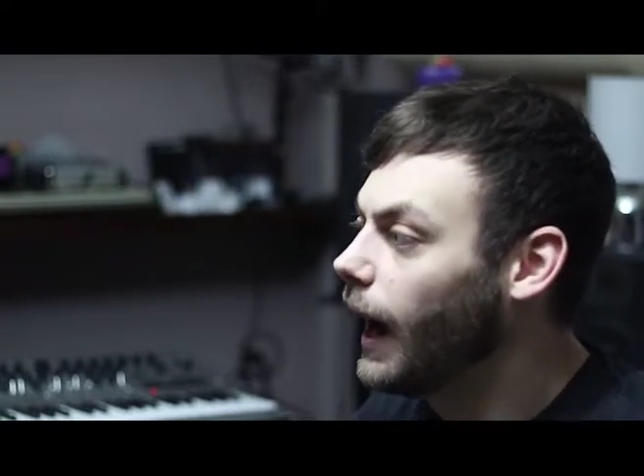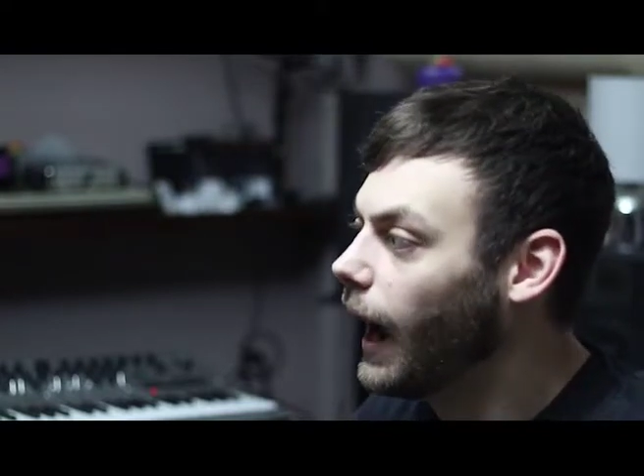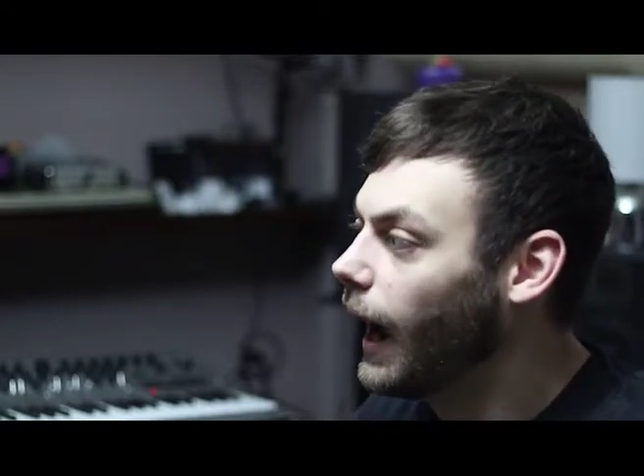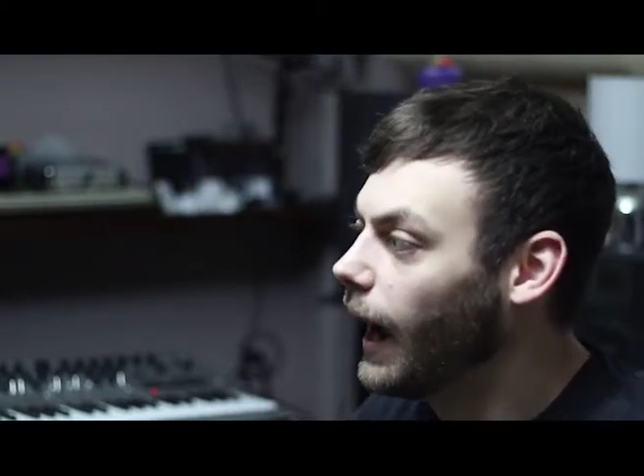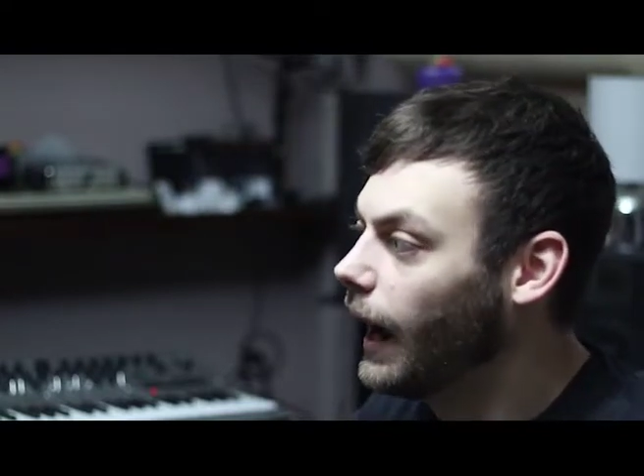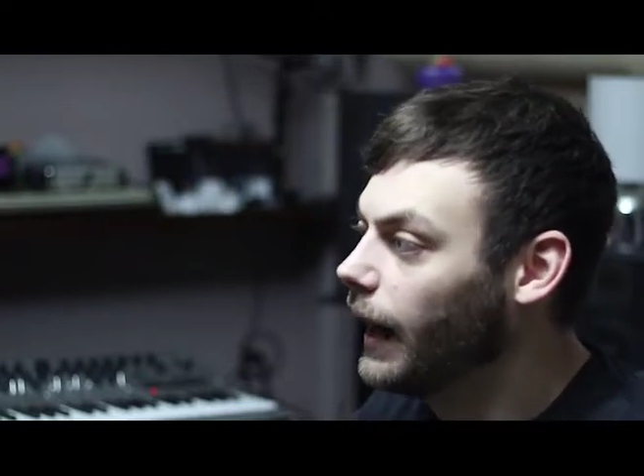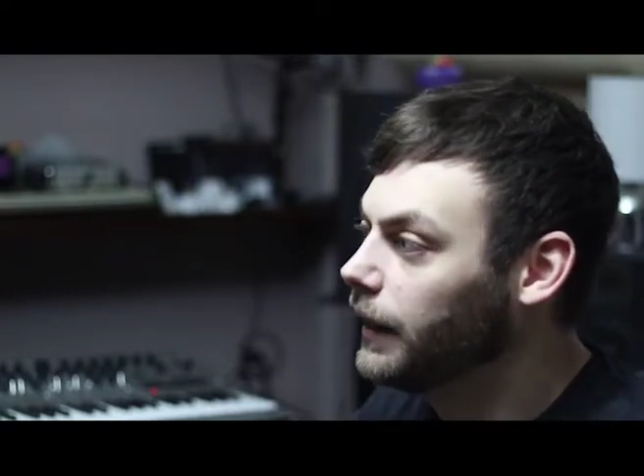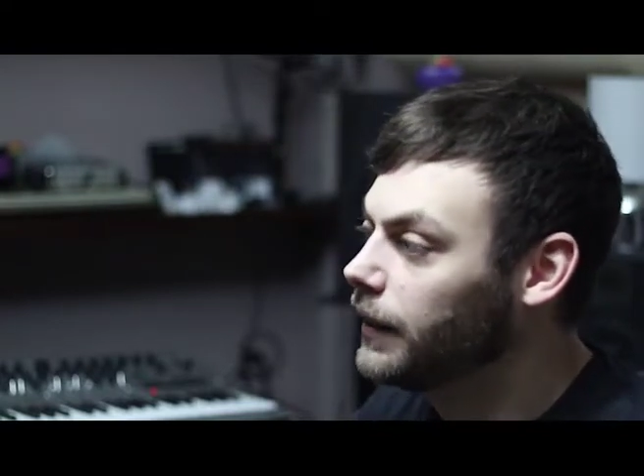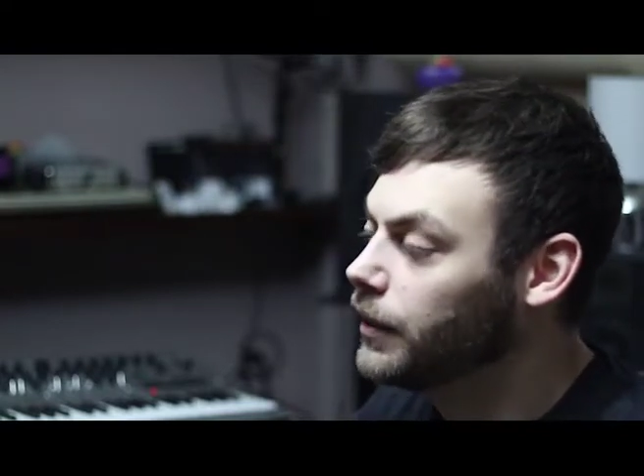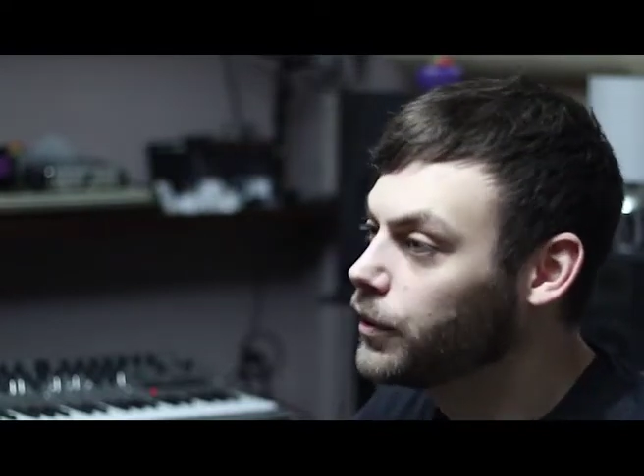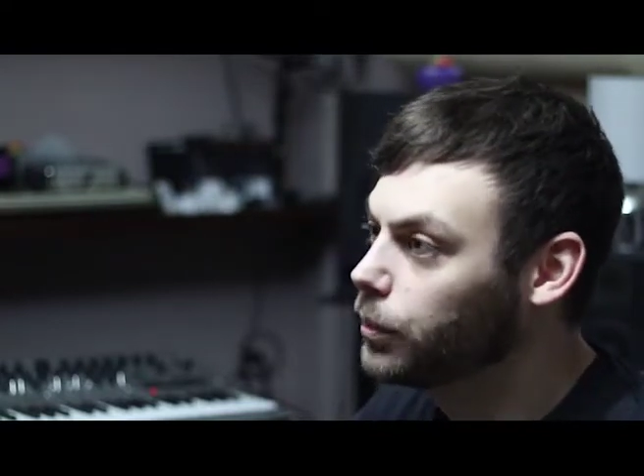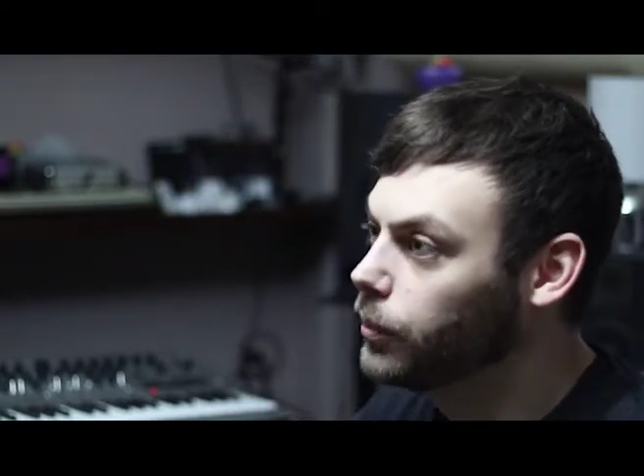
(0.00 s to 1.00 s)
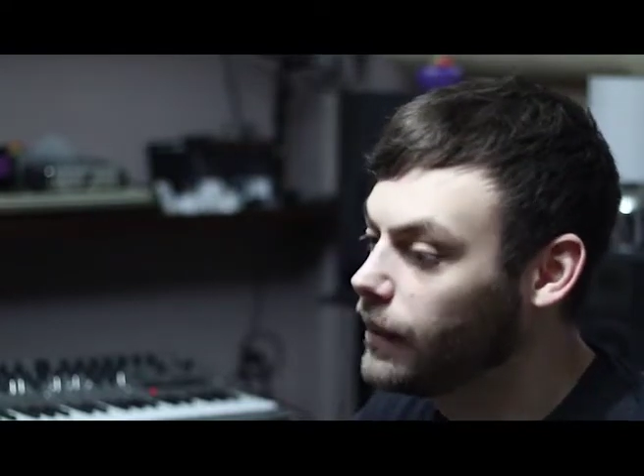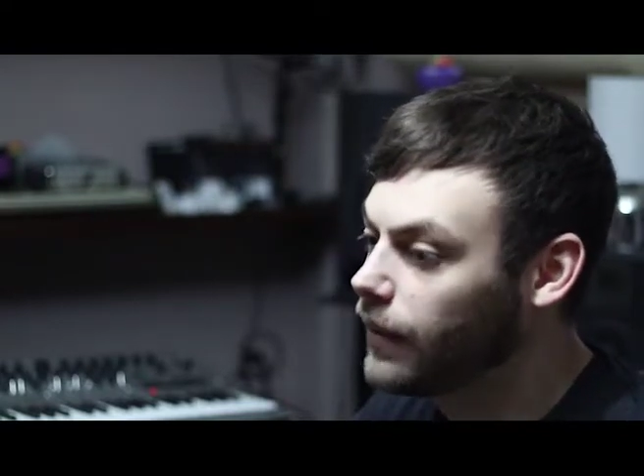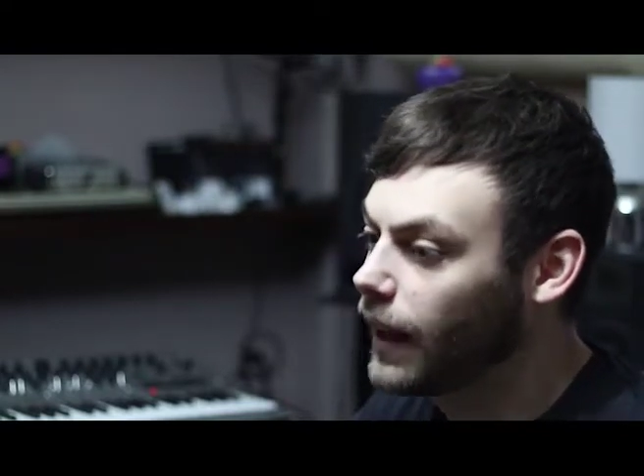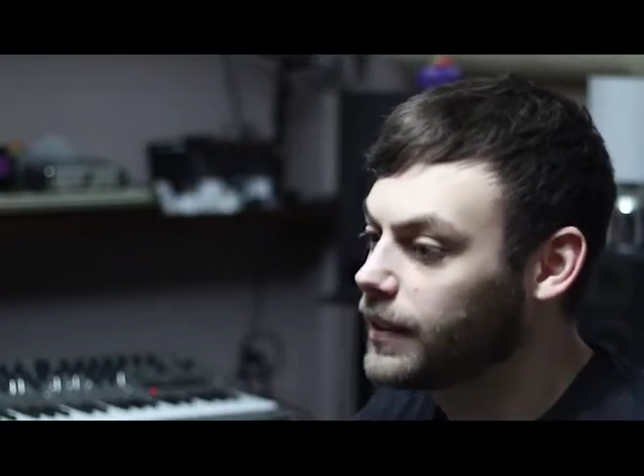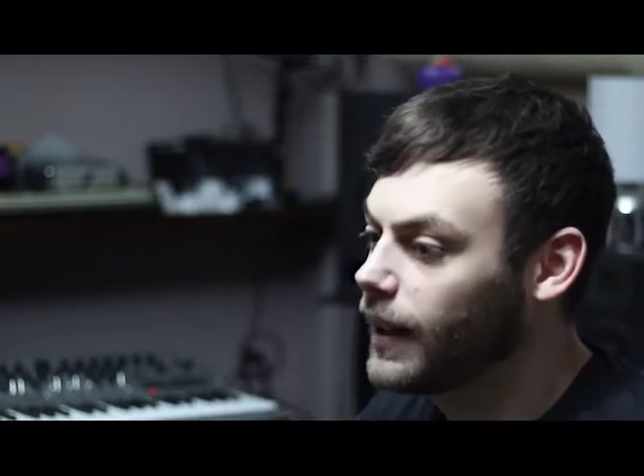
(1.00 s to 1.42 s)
And with that